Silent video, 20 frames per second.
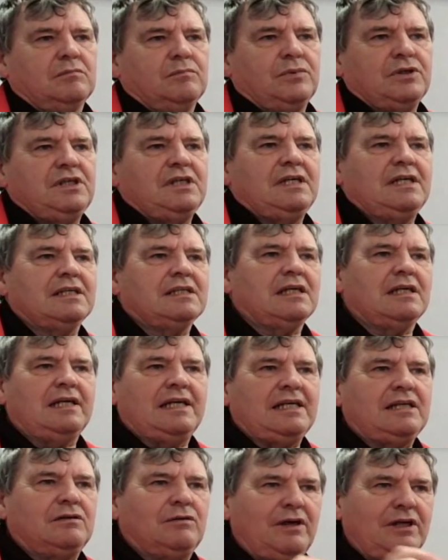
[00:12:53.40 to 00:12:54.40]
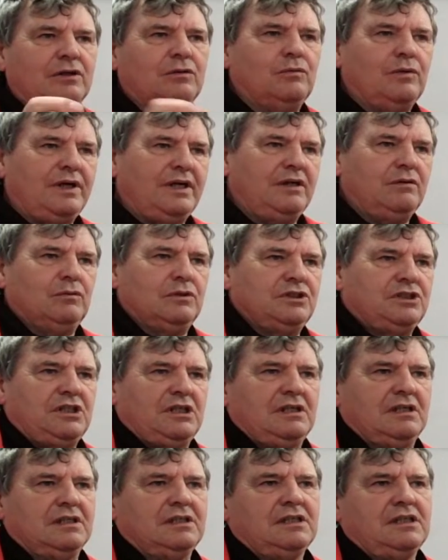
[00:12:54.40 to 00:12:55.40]
But you get the link right away once
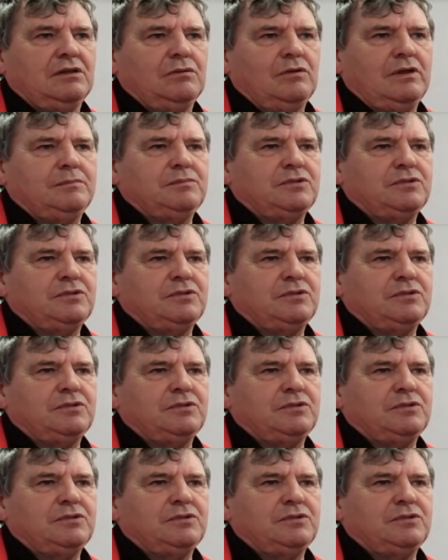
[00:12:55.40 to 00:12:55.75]
you get into your website.